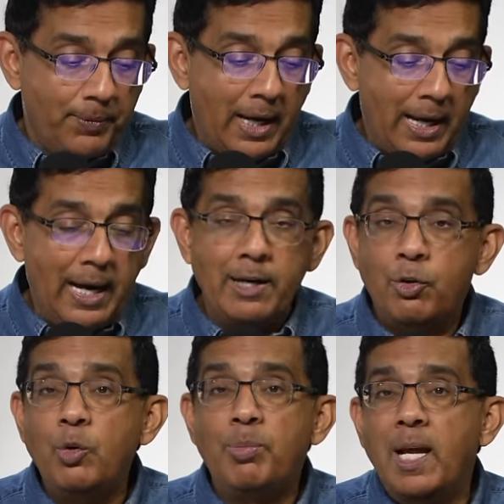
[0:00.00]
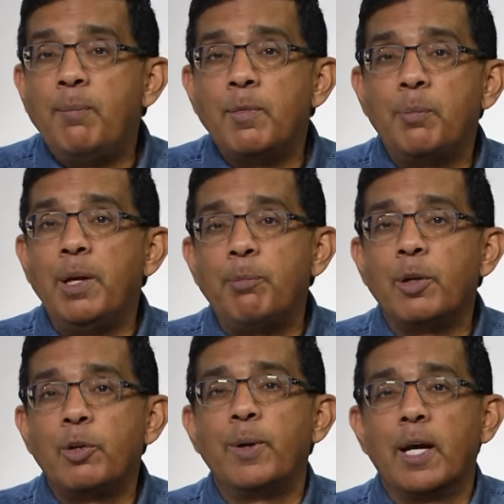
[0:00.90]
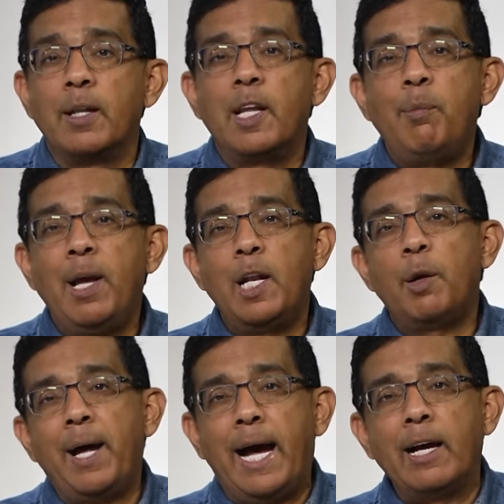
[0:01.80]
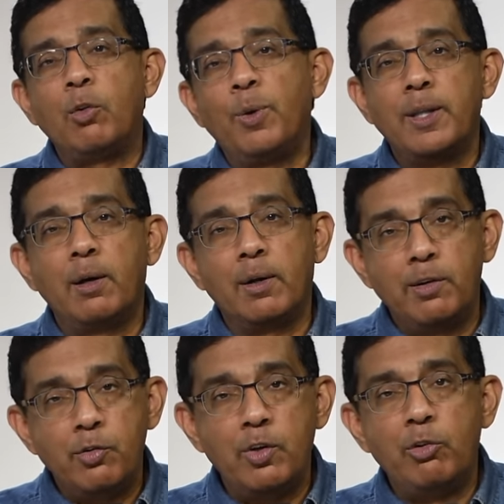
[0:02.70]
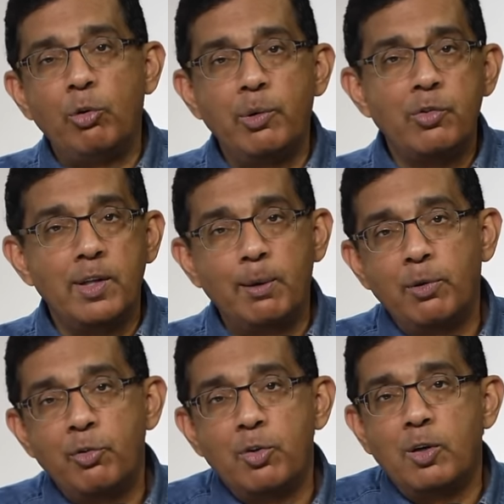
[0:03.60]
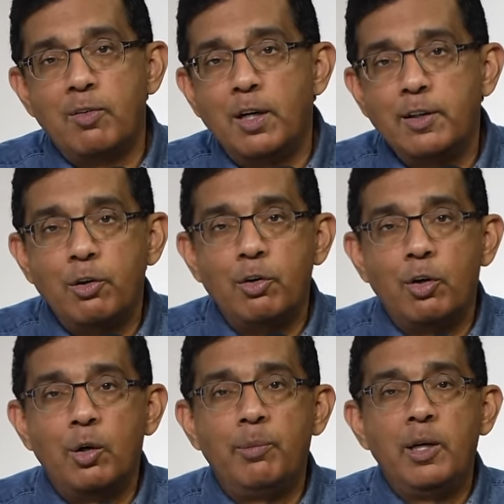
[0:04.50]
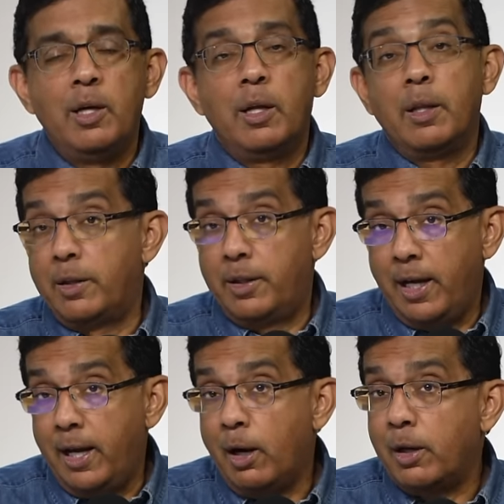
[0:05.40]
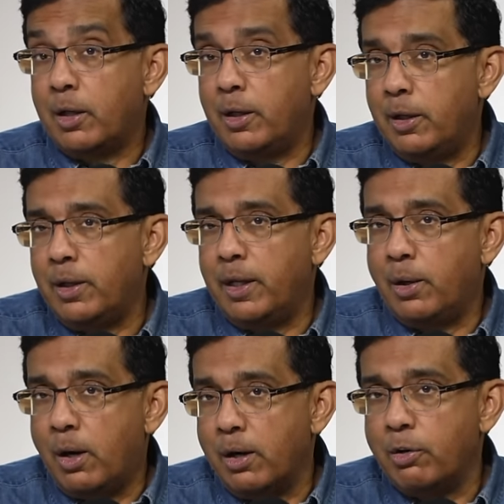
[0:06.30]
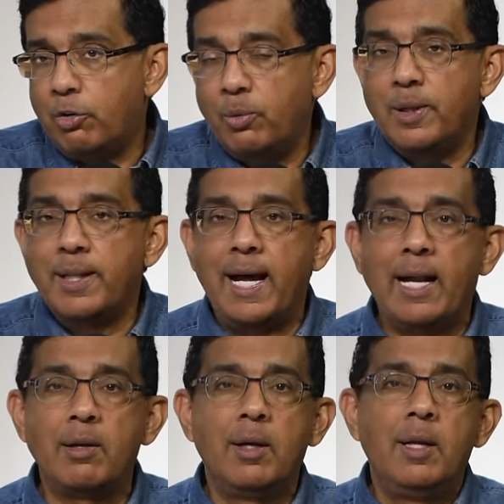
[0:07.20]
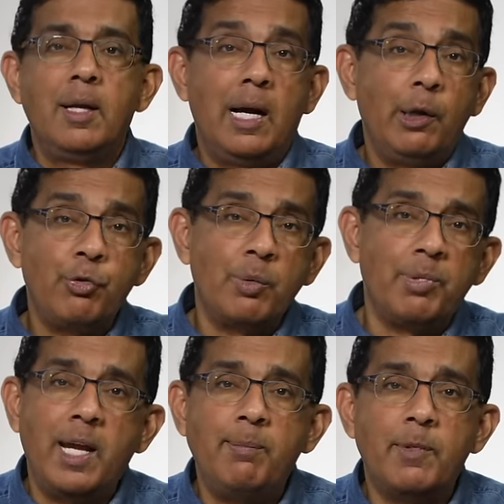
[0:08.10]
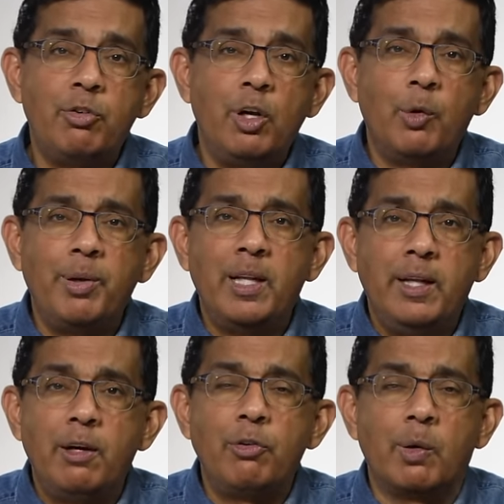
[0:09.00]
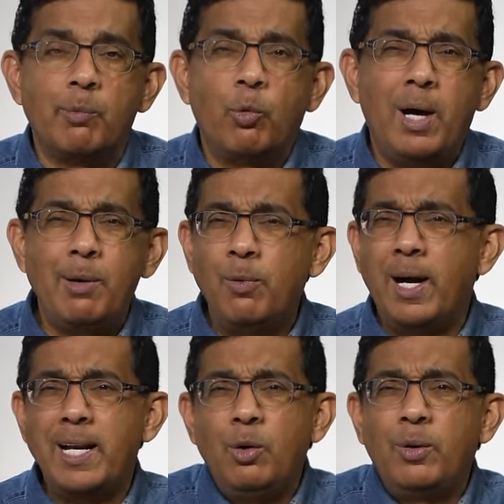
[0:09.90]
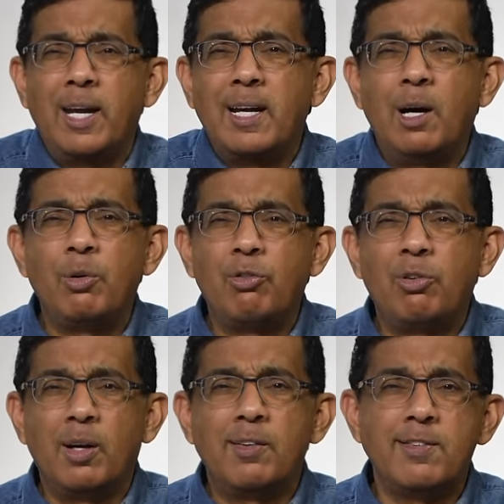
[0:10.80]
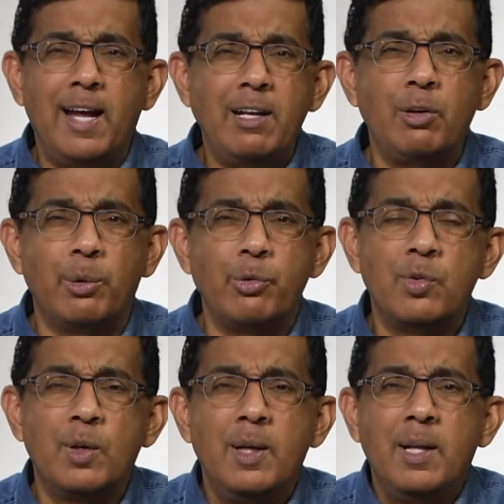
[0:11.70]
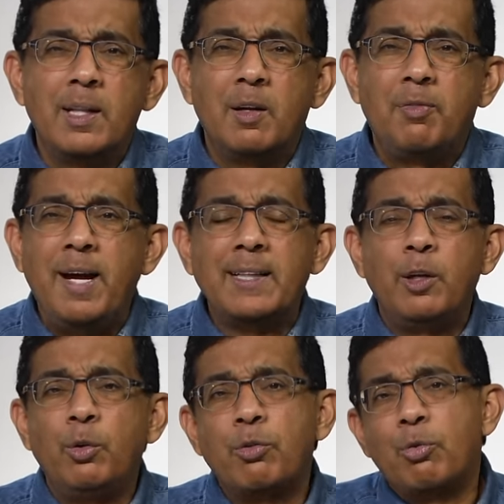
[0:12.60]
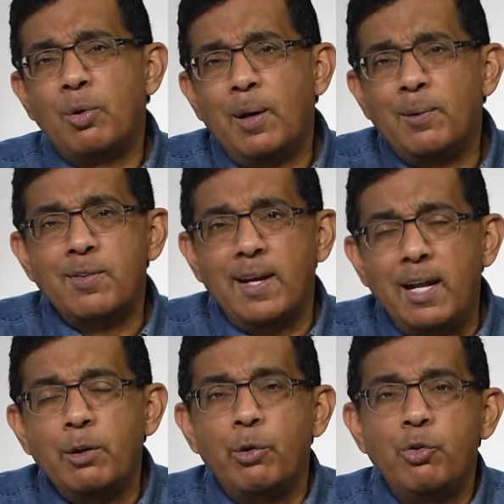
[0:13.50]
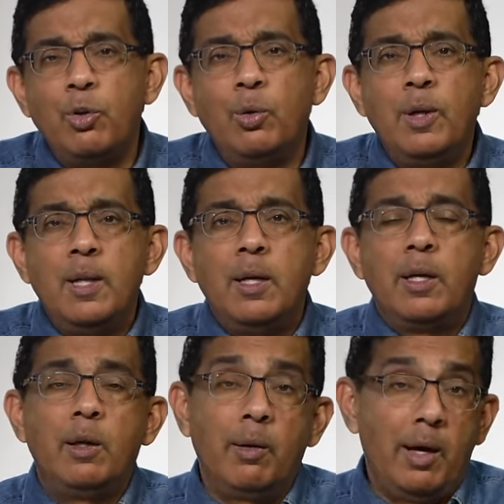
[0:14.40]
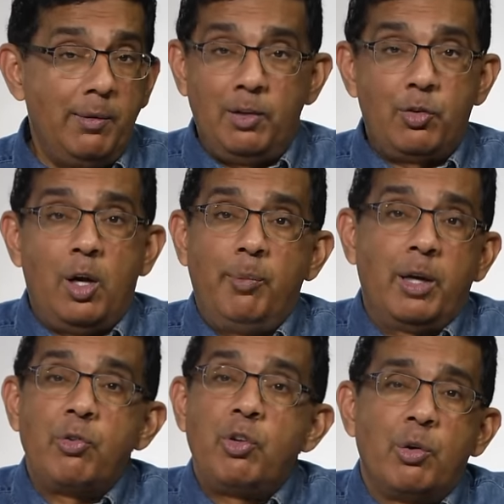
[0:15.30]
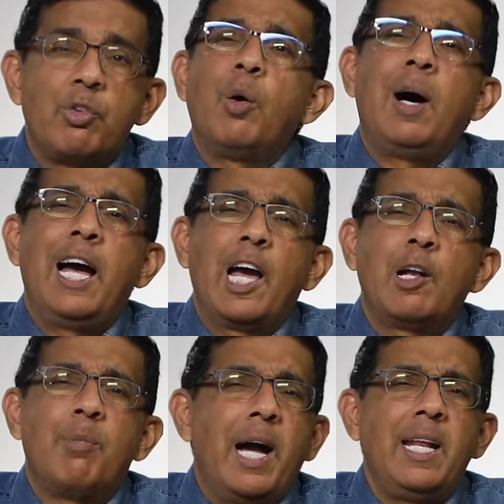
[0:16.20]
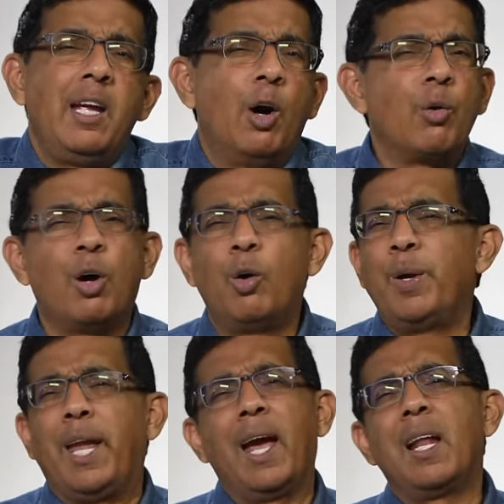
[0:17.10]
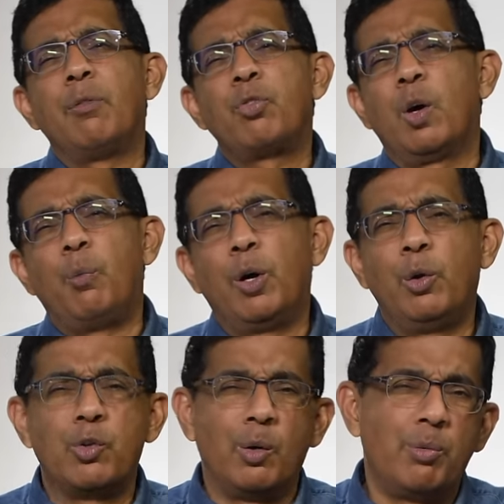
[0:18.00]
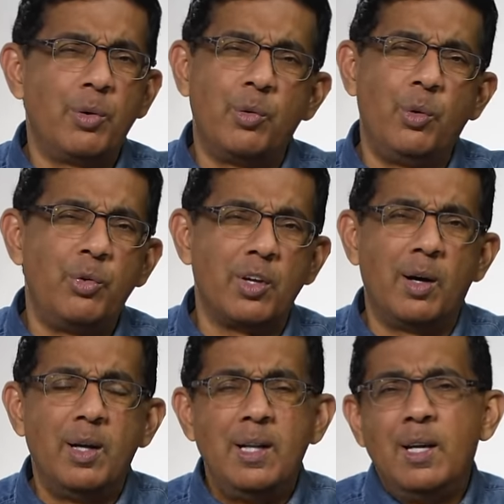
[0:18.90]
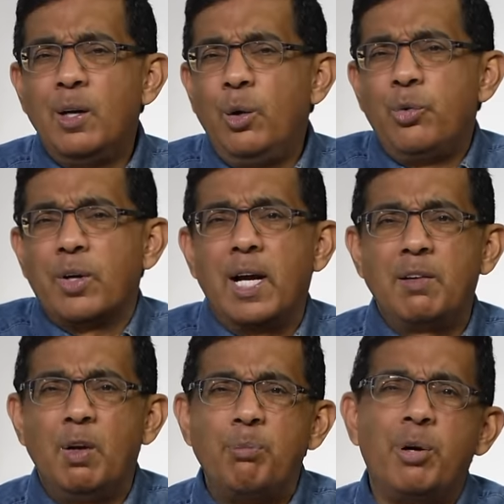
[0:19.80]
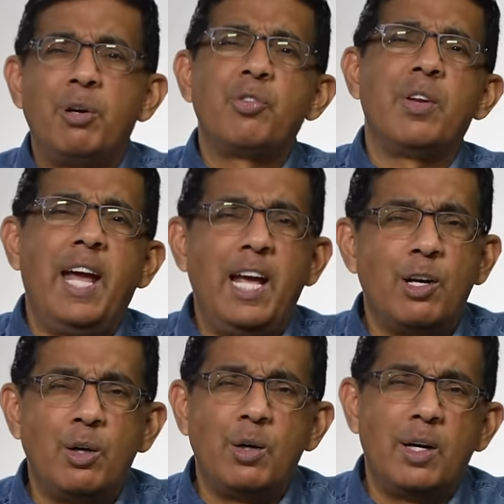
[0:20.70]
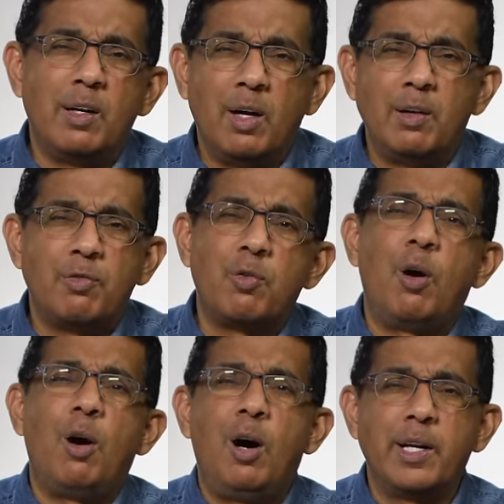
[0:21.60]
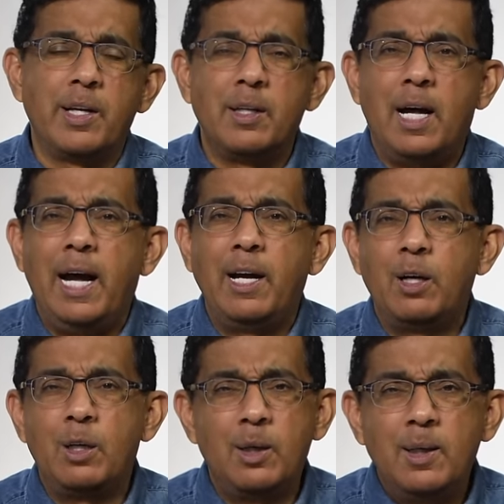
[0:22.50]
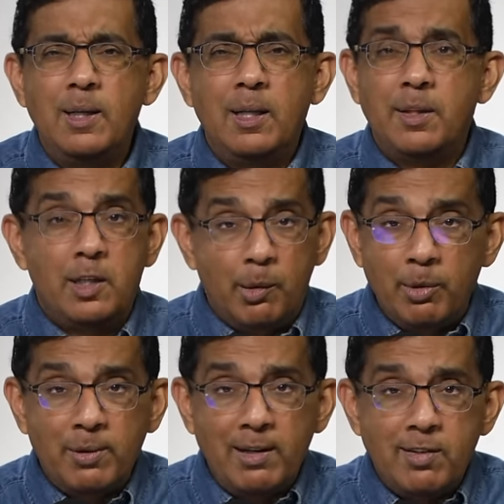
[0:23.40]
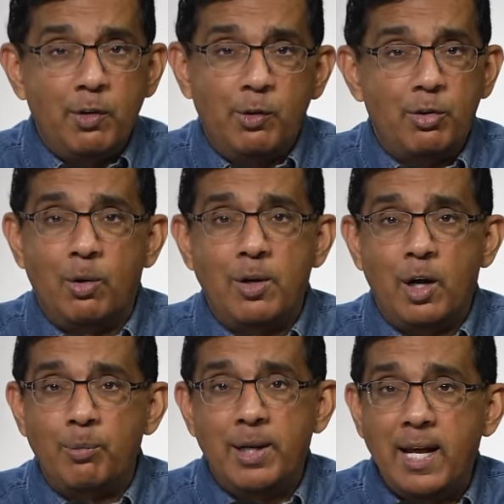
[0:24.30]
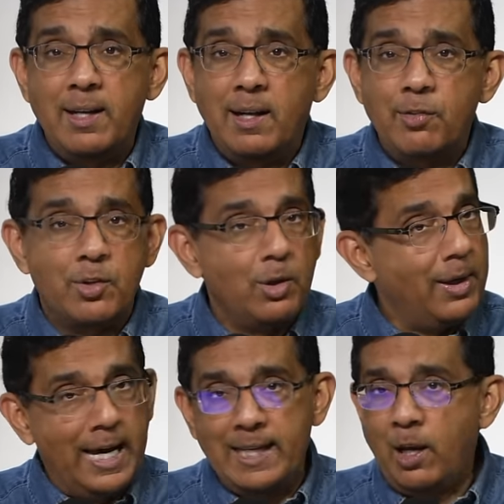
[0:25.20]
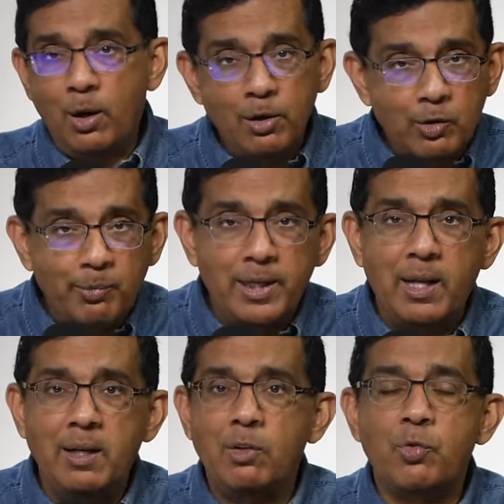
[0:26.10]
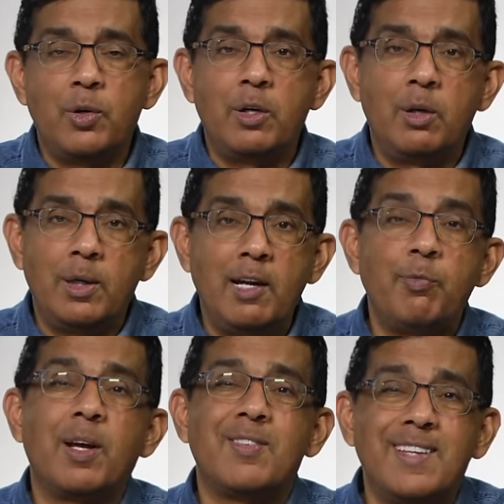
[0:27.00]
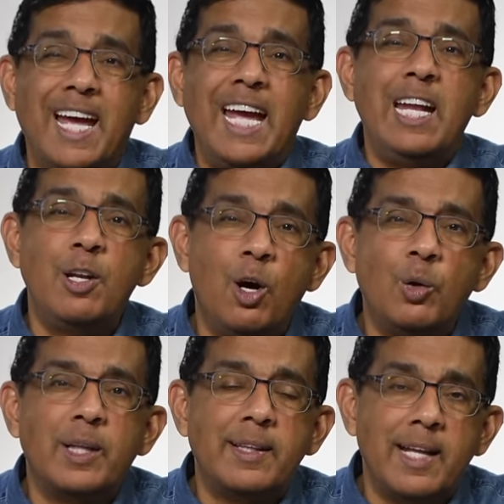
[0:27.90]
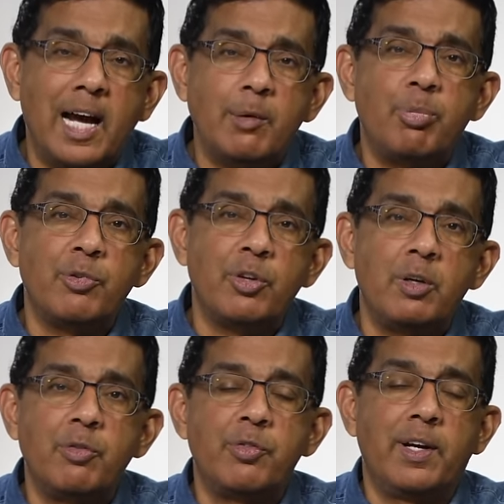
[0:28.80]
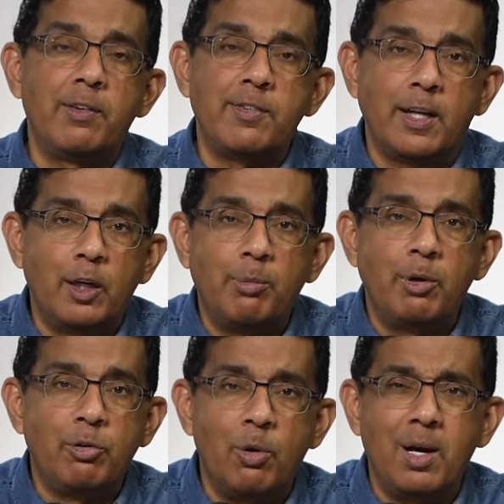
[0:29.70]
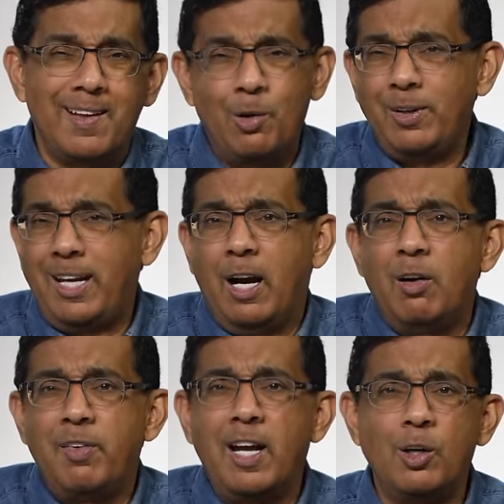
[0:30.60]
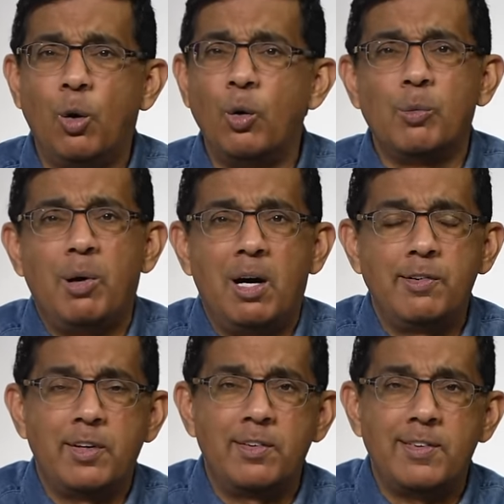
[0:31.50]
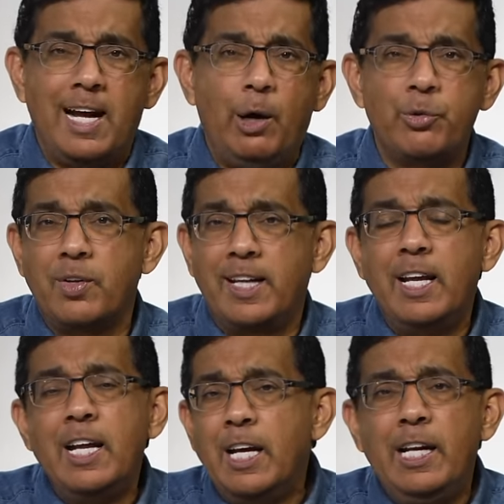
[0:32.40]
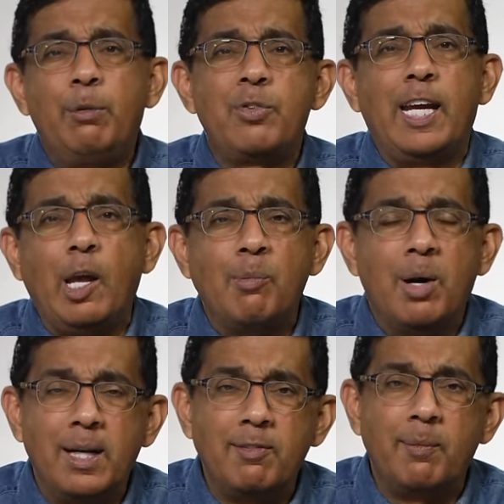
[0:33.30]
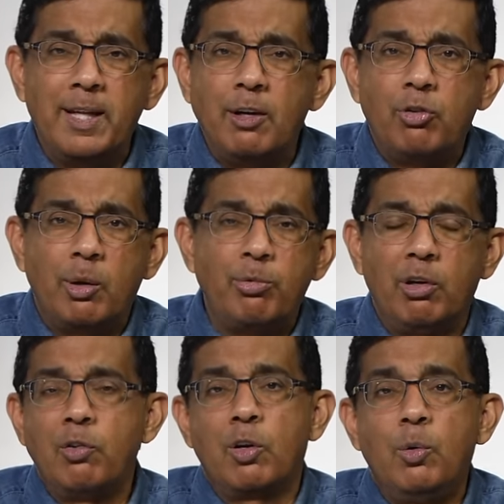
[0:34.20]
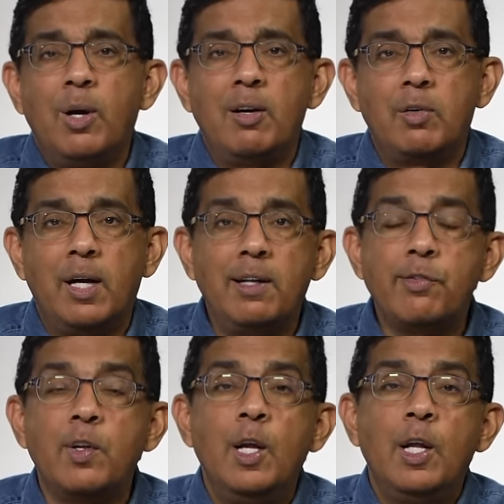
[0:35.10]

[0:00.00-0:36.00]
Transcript: I do blame the people doing it. They made a pact with their constituents that they would serve out their term. They are clearly not doing that. I also blame the GOP leadership. Why did you kick out Santos? The fact that you threw out Santos, and it's all because you're so high and mighty. Oh no, we can't have someone who's a kind of impersonator and a fraud and a liar. The Democrats haven't thrown out Menendez. They're hanging on to Menendez for dear life because they know that preserves their Senate majority. They don't care if he had gold bars in his house and he was taking money from the Egyptians and whoever else.